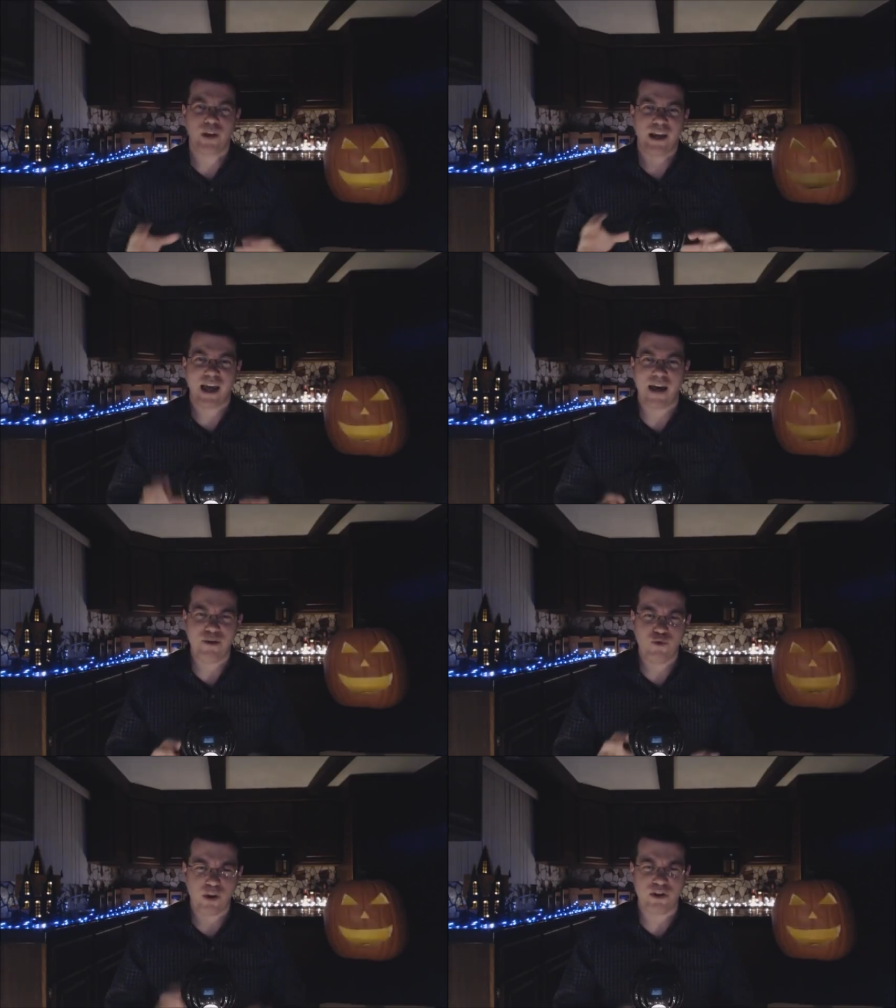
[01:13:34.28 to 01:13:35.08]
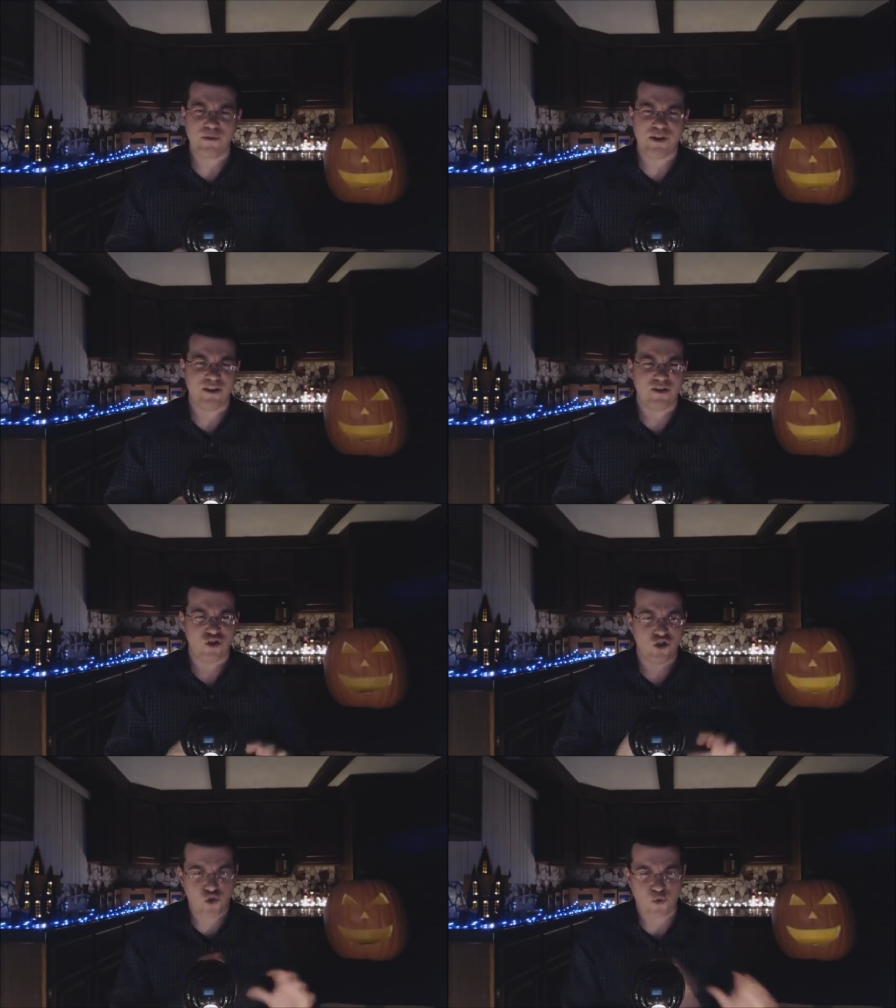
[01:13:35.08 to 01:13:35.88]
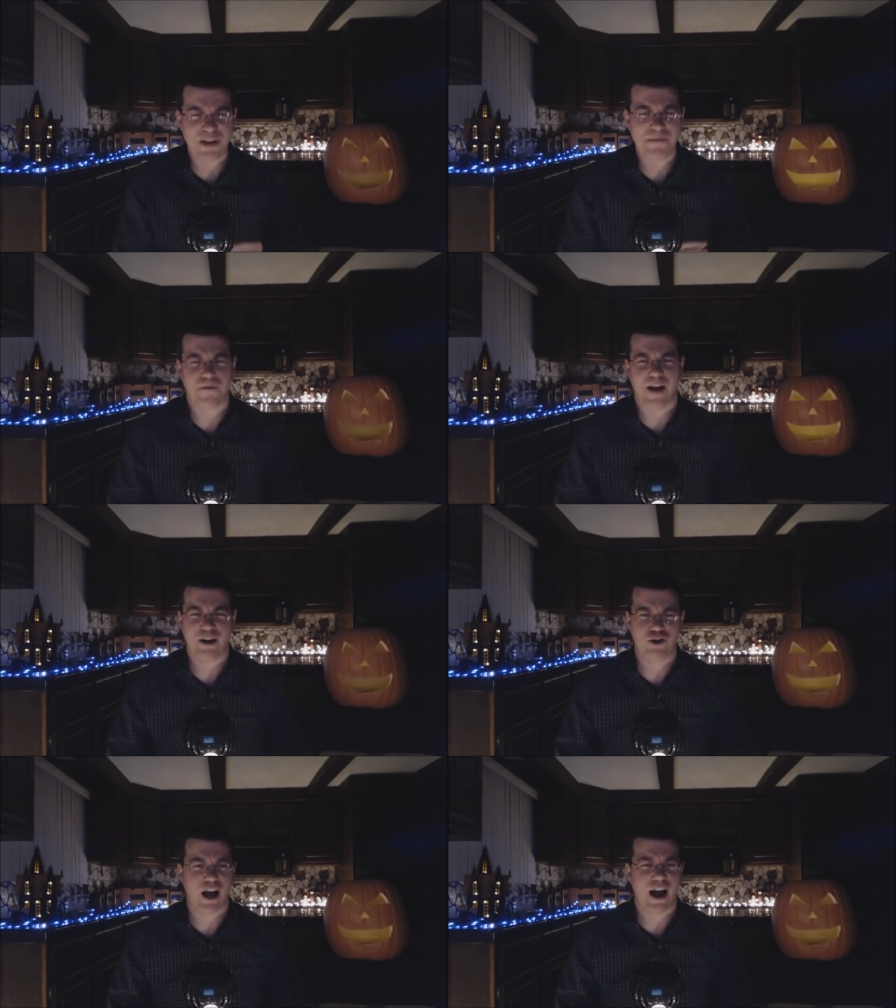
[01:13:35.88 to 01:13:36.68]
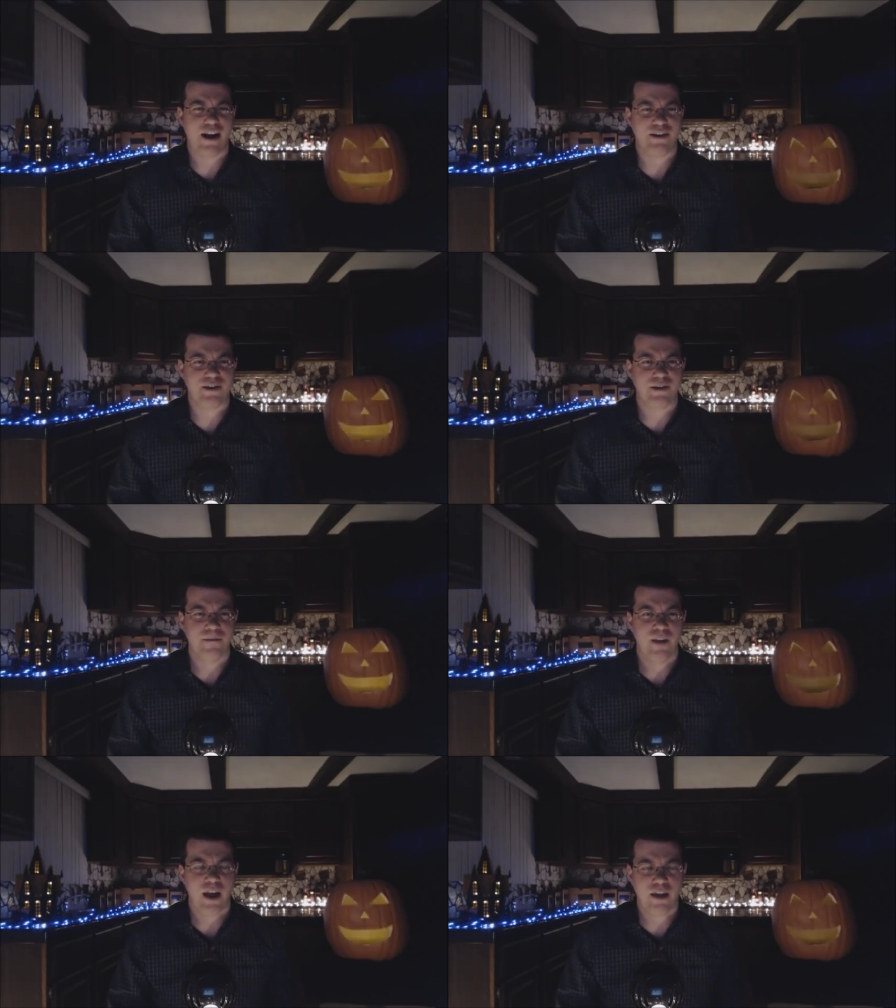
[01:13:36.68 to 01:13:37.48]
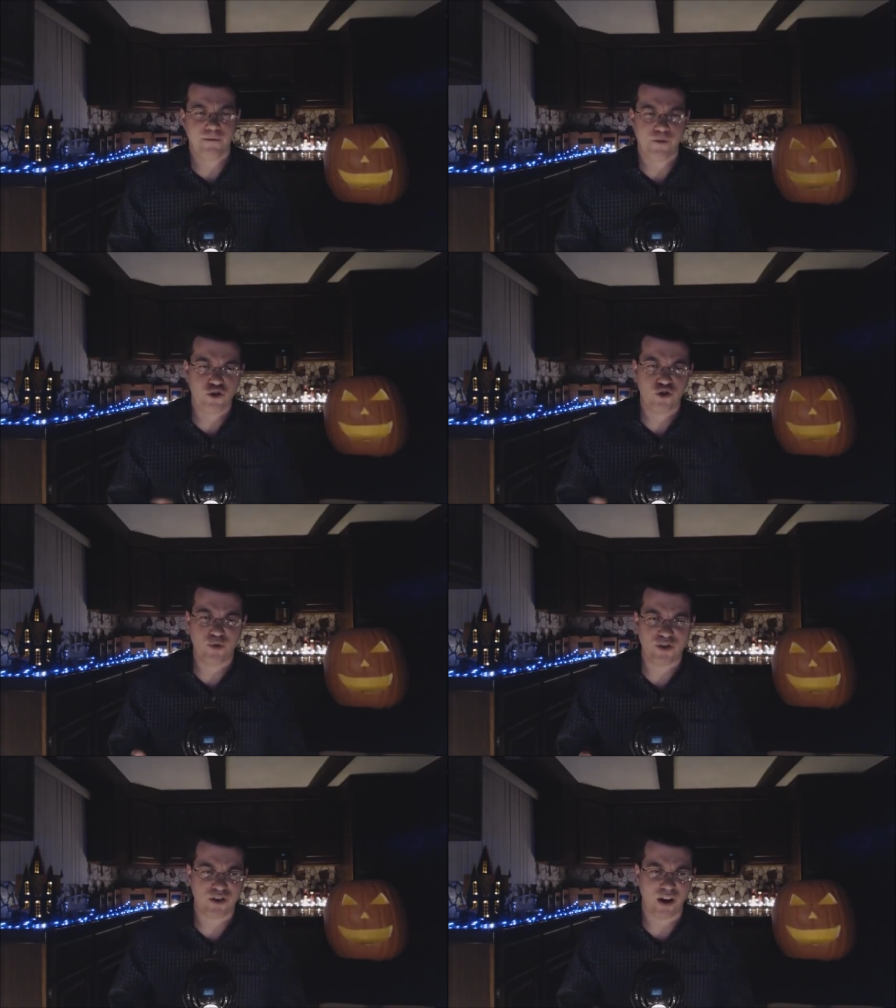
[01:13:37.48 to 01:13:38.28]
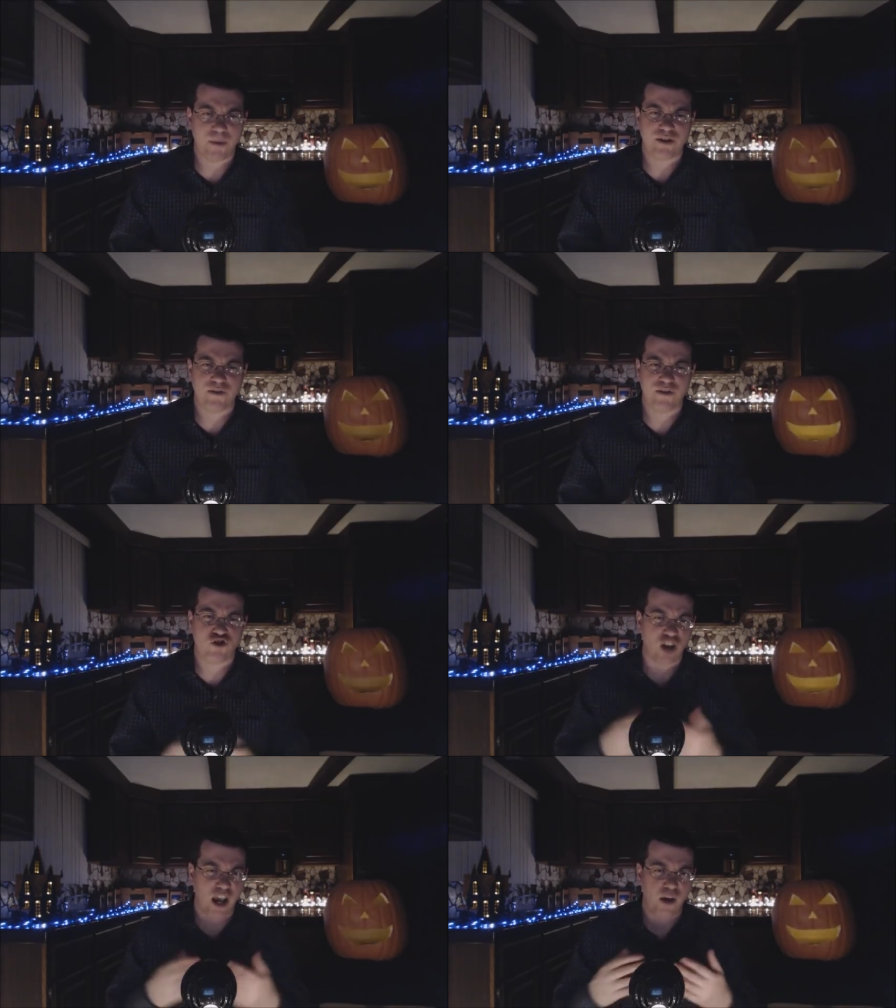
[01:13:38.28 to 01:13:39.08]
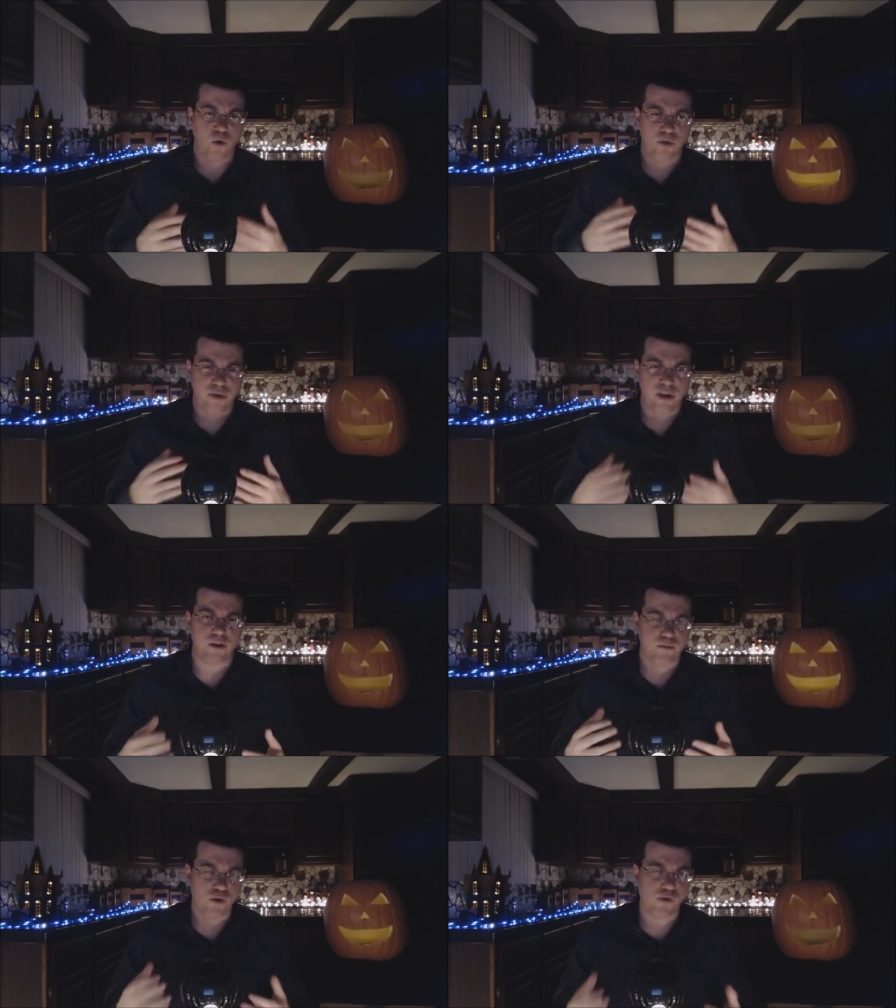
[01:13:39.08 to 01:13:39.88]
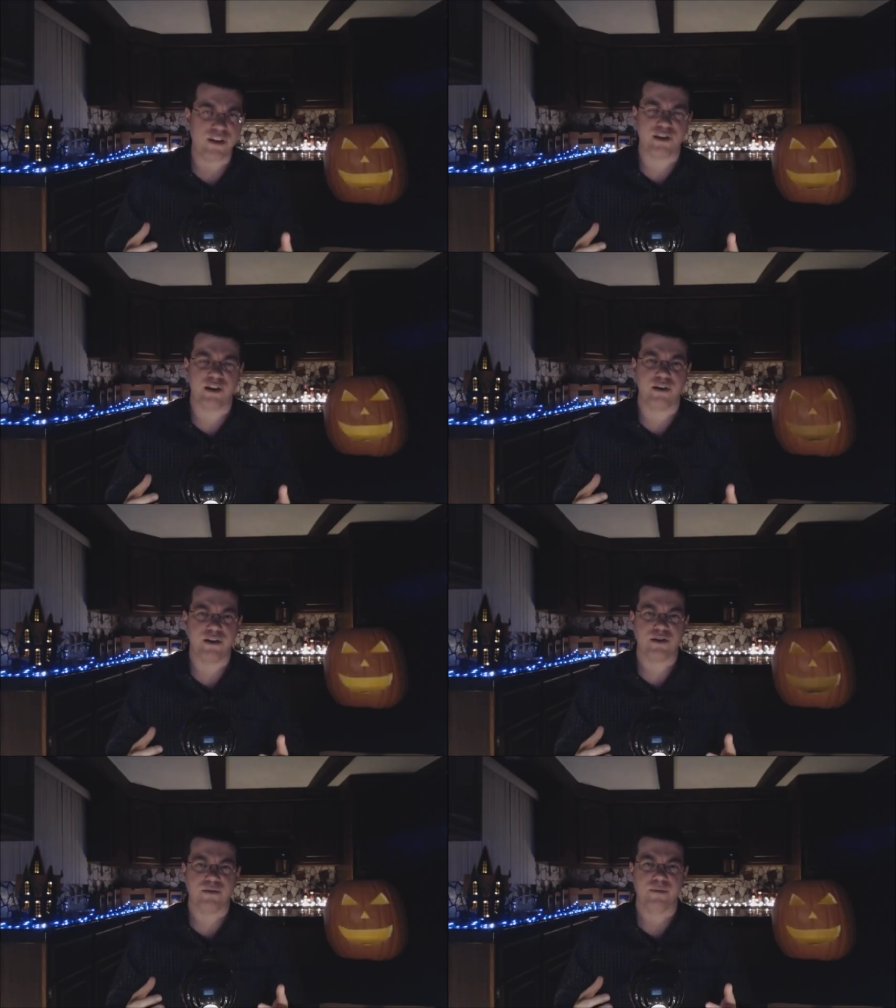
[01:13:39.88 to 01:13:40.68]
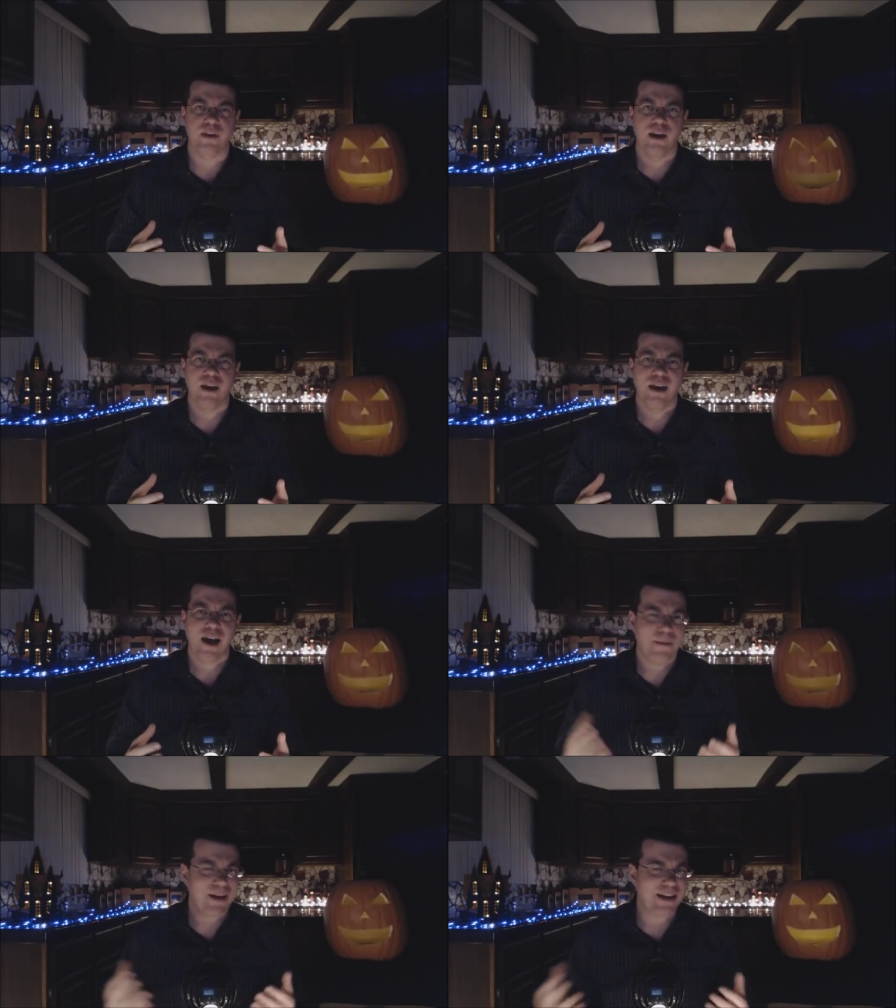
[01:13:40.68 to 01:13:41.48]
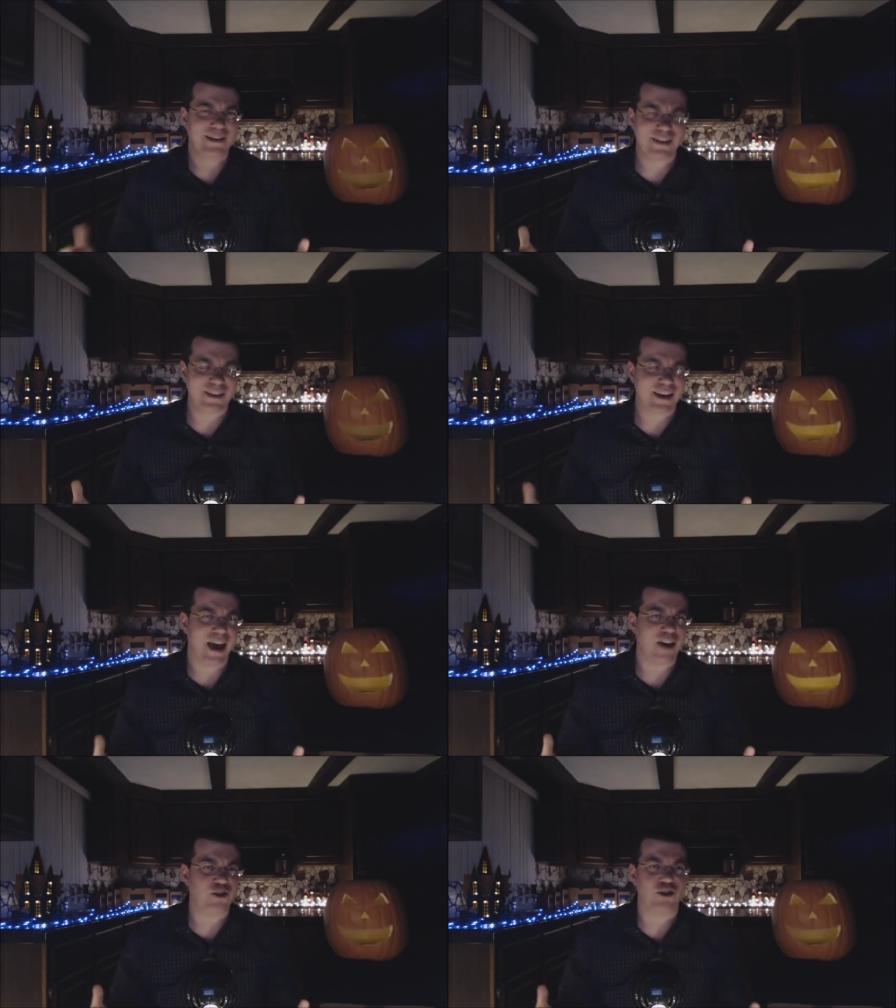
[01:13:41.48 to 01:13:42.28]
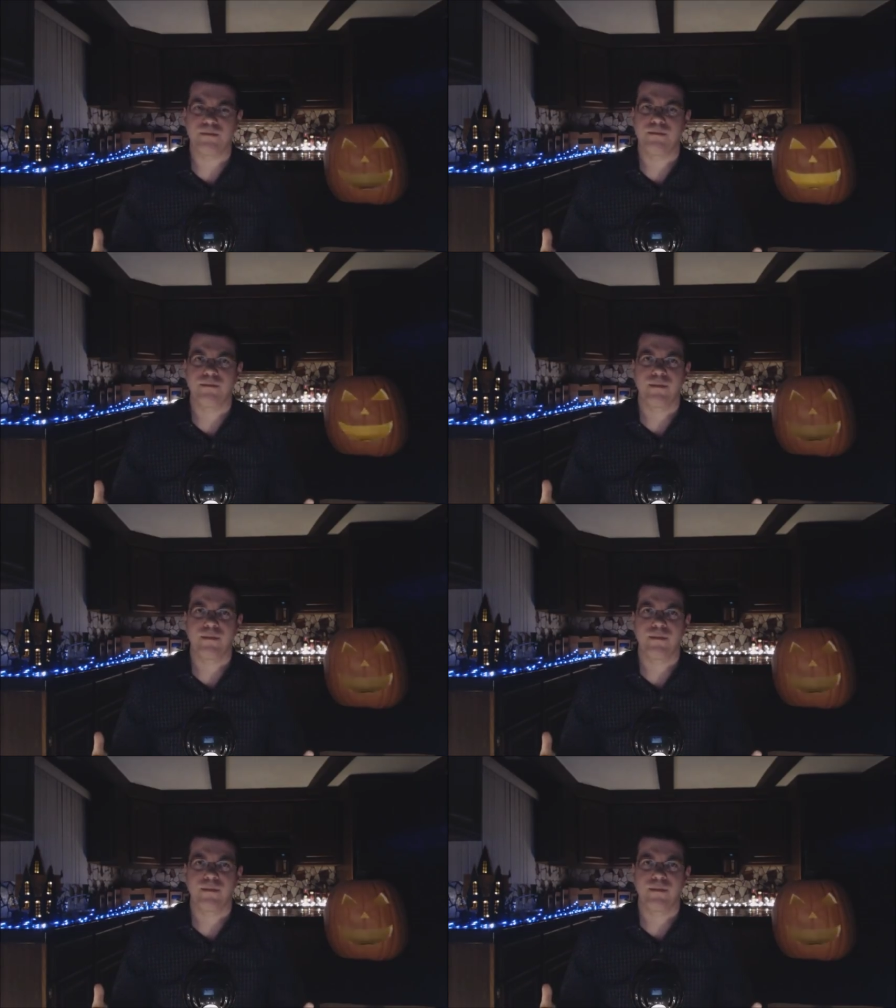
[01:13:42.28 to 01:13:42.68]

between Kevin Williamson's Scream franchise and the first two installments of this J-Horror Theater movie series. I'm not seeing the connection.